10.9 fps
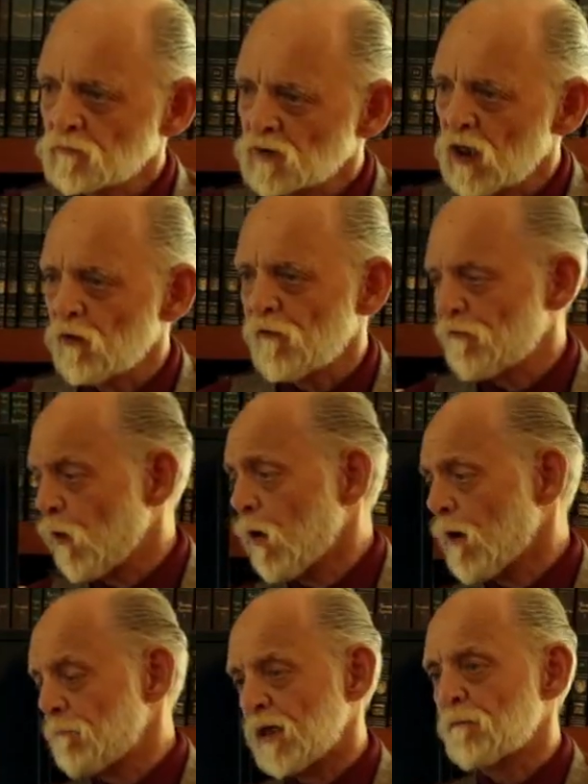There were
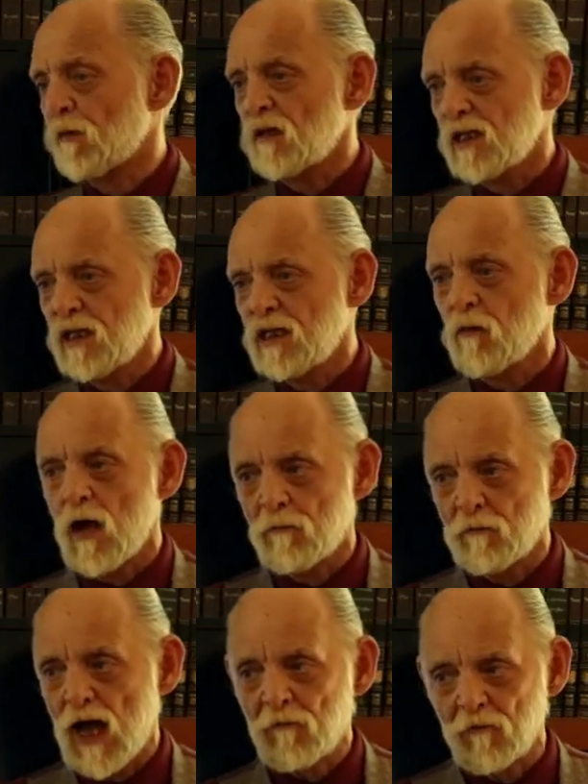four people that he
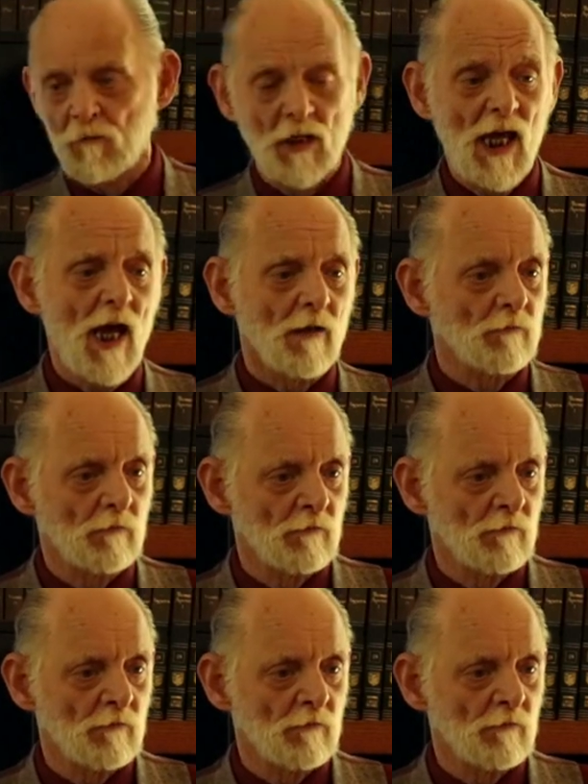got back from the dead.